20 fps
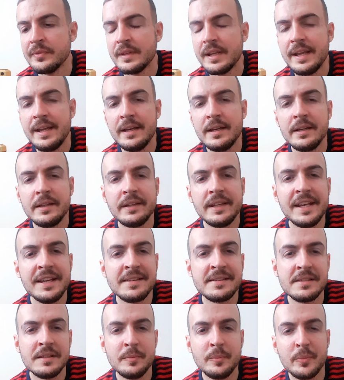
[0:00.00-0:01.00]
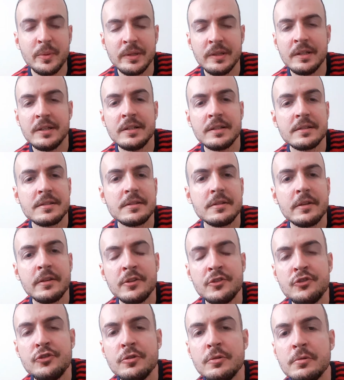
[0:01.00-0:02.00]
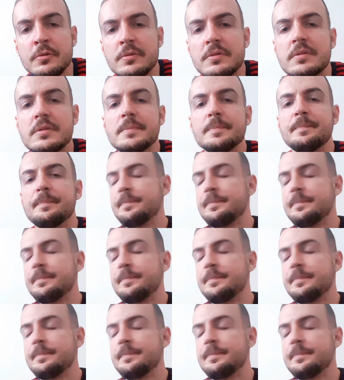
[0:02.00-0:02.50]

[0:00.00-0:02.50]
And as it belongs to the juice,